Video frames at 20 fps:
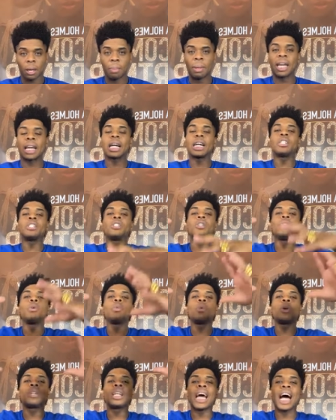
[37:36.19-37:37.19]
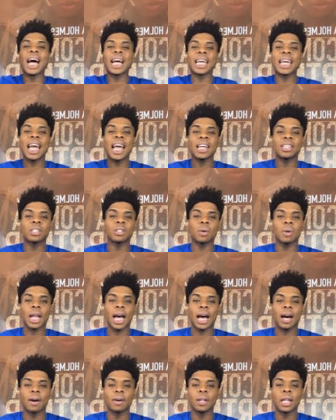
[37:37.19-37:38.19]
because you will not cancel
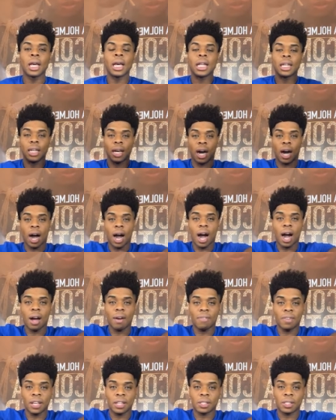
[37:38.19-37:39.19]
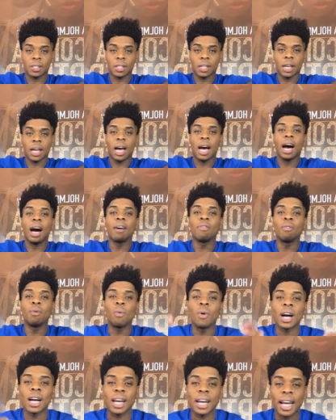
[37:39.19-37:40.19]
out the harvest of
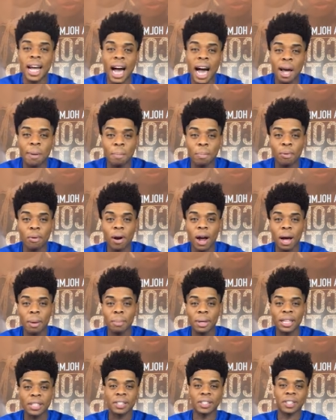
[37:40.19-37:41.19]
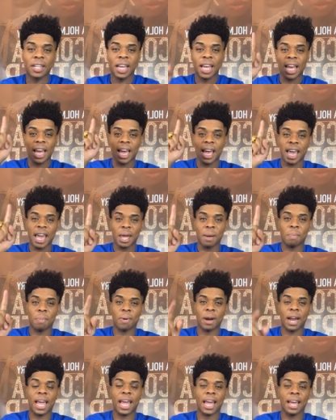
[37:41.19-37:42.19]
what God promised
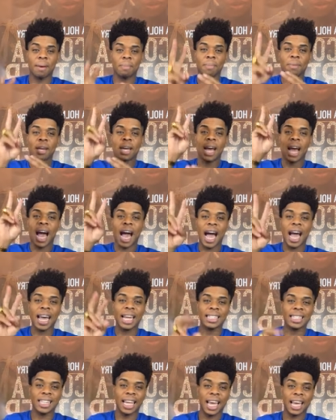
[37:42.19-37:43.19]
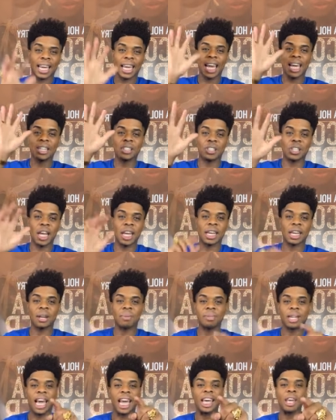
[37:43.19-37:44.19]
Abraham, Isaac, and
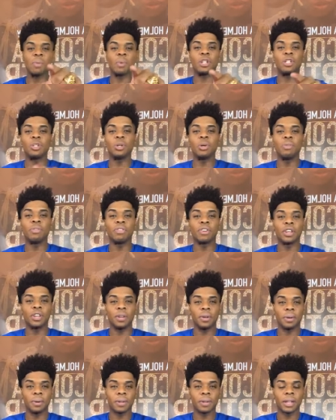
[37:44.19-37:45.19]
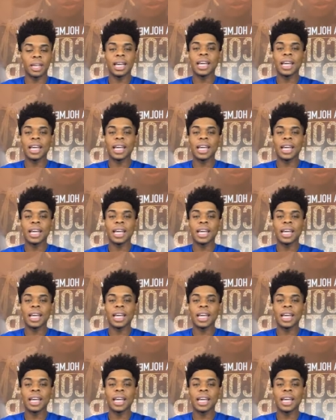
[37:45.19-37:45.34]
Jacob that he would do for you.